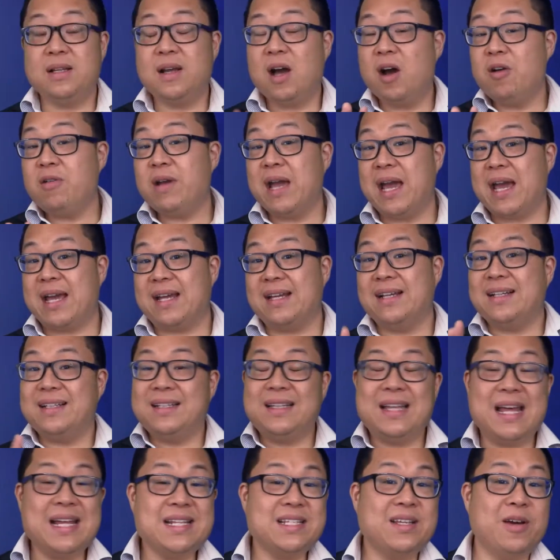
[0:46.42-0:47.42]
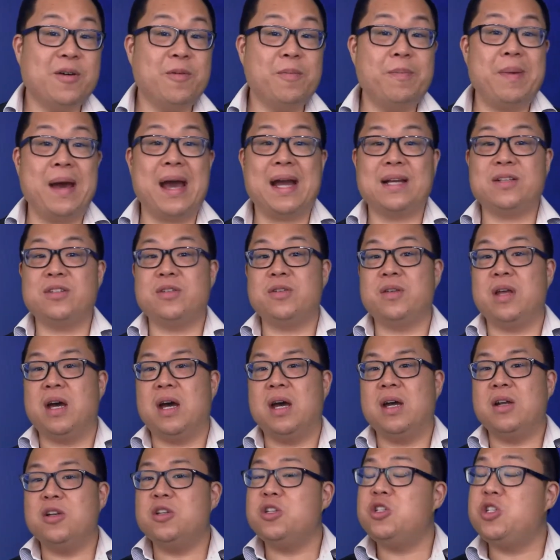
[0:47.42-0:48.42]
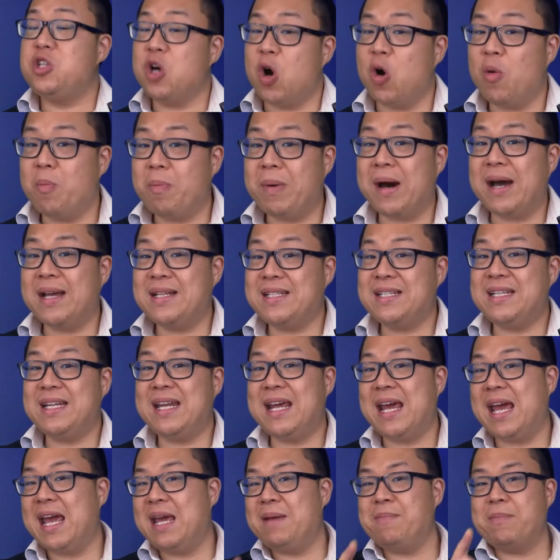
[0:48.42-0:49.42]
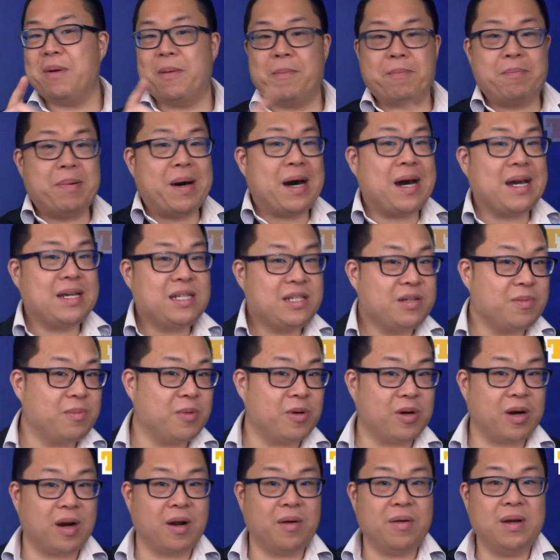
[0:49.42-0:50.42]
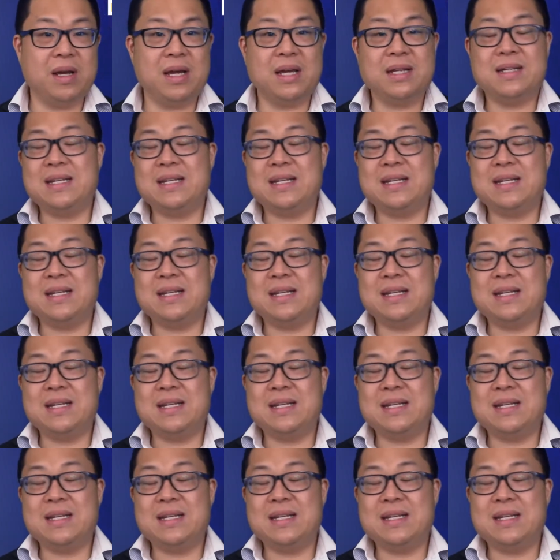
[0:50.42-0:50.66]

Okay, let's go back to the don't buy today, but buy tomorrow.